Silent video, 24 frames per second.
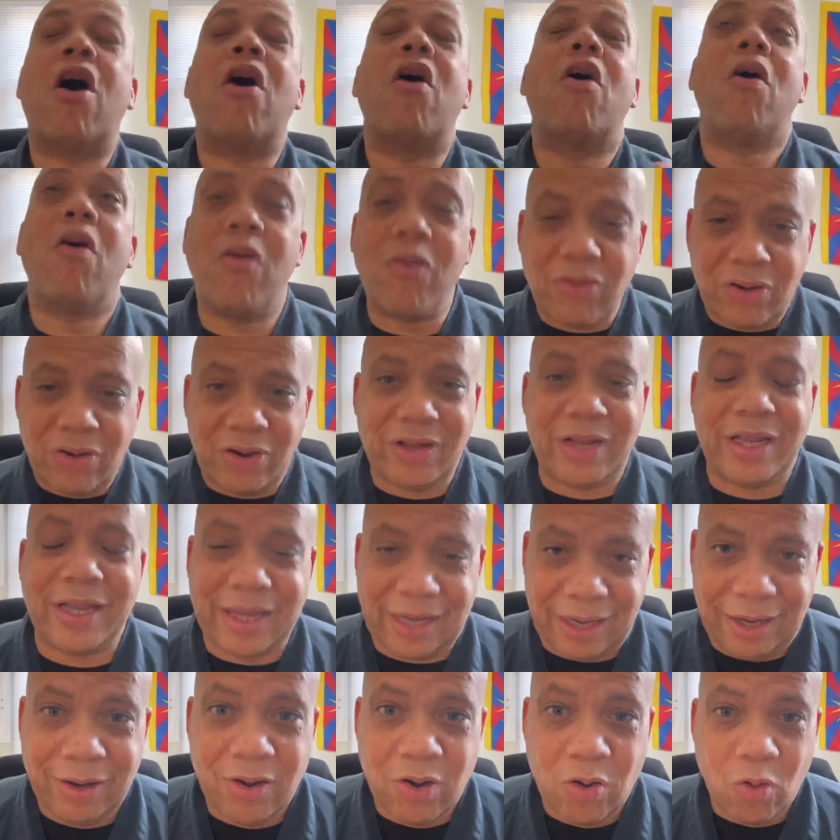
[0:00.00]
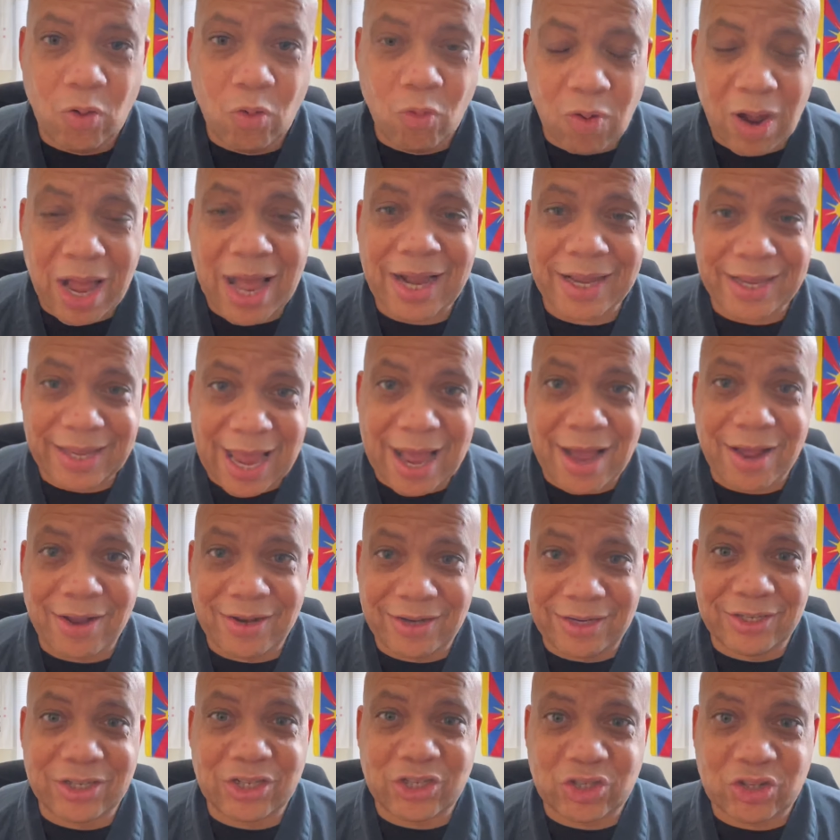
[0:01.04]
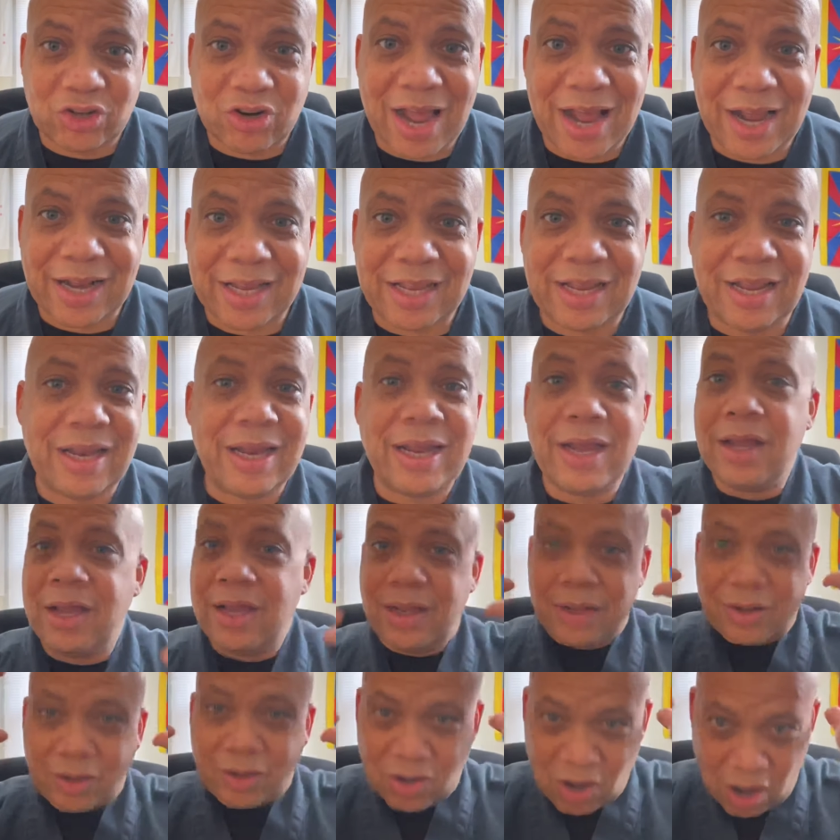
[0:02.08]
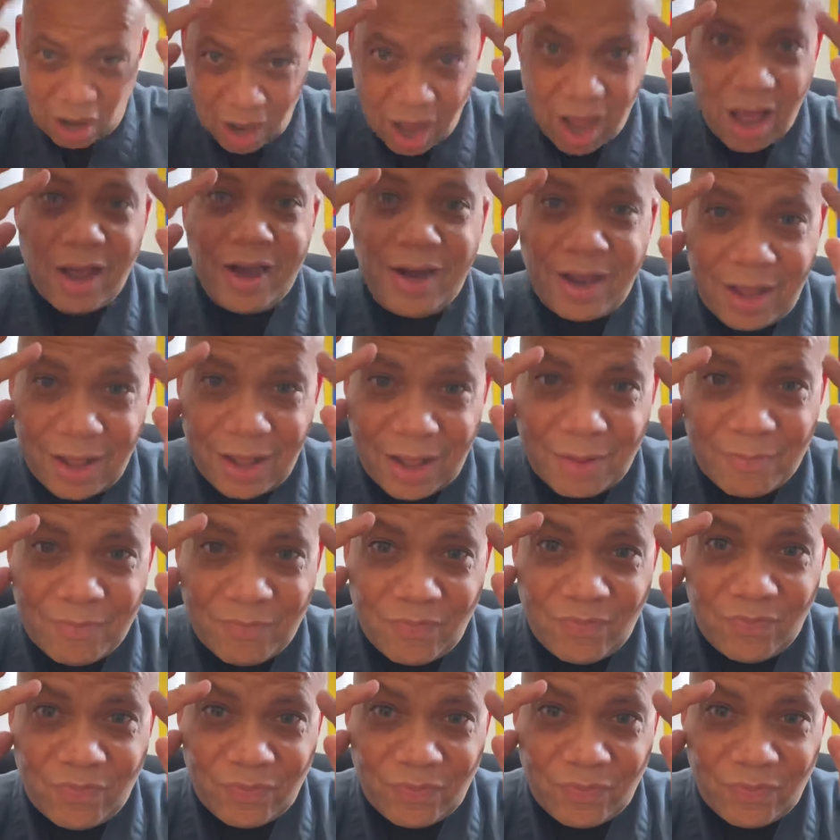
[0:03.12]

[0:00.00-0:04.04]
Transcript: totally whacked out and distracted caught up,